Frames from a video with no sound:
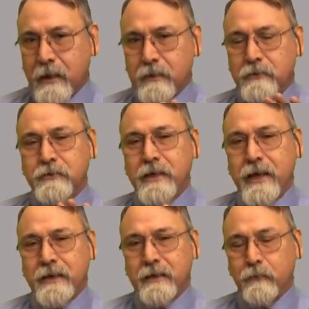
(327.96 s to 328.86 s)

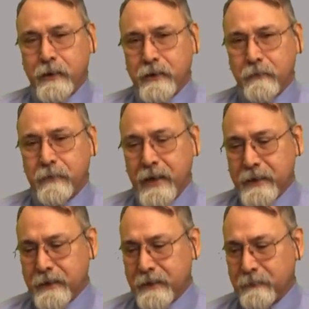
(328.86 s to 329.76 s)
understanding regular
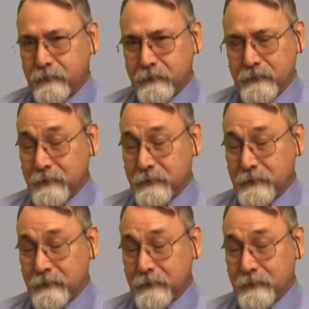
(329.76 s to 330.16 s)
backups,